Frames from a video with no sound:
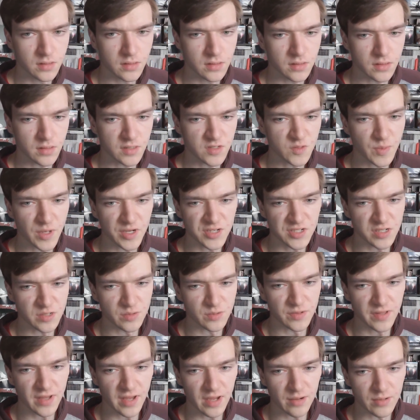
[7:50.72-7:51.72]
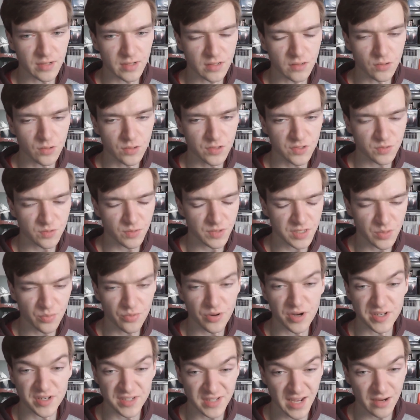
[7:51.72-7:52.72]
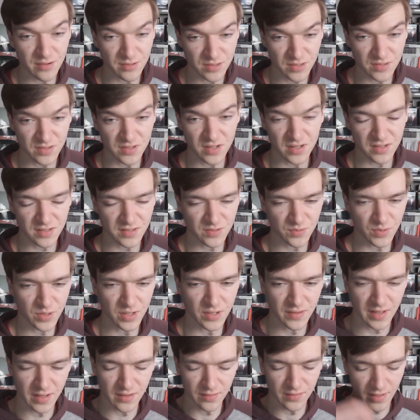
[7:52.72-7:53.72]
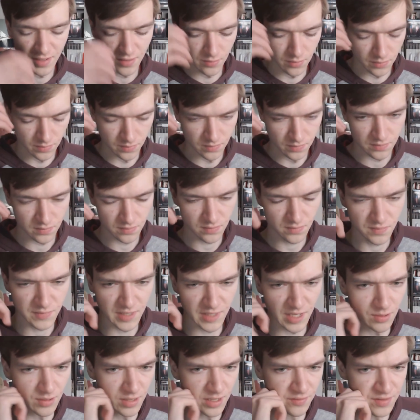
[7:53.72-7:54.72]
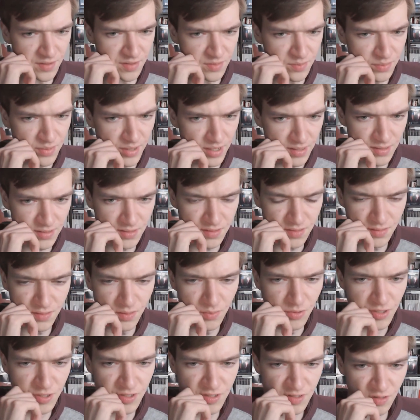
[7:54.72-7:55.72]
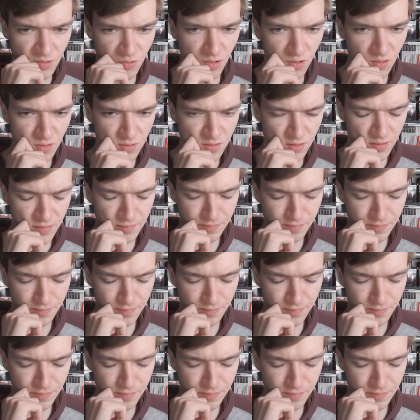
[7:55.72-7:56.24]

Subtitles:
especially with how it looks when you print it out as well. That will have an impact, the printing quality.